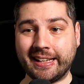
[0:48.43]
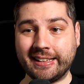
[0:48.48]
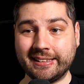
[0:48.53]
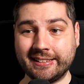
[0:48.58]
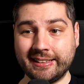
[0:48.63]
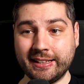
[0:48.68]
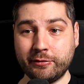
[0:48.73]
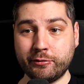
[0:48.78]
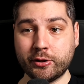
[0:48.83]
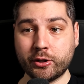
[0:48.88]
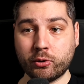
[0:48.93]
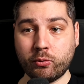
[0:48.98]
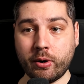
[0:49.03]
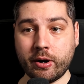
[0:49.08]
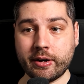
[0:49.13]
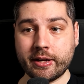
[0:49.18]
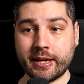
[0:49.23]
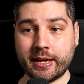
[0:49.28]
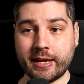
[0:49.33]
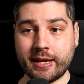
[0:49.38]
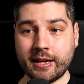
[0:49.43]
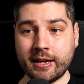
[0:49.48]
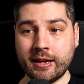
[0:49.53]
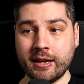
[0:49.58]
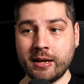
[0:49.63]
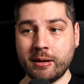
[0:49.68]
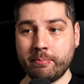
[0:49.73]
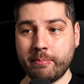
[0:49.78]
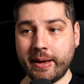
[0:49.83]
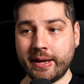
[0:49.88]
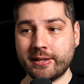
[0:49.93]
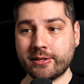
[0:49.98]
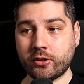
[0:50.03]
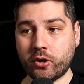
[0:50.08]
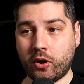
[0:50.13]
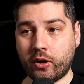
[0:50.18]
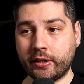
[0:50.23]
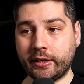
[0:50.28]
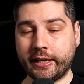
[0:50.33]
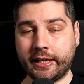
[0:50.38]
a different query key based
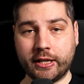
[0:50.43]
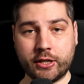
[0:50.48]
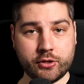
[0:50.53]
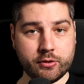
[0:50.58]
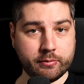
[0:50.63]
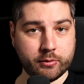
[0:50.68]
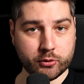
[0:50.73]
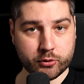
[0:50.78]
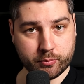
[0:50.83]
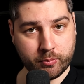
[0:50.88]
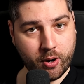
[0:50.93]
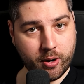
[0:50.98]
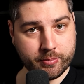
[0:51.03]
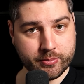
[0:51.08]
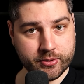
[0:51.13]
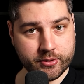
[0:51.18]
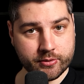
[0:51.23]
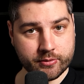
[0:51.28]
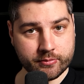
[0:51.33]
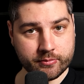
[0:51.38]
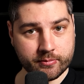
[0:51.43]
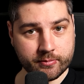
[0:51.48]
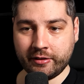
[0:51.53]
on each of those props.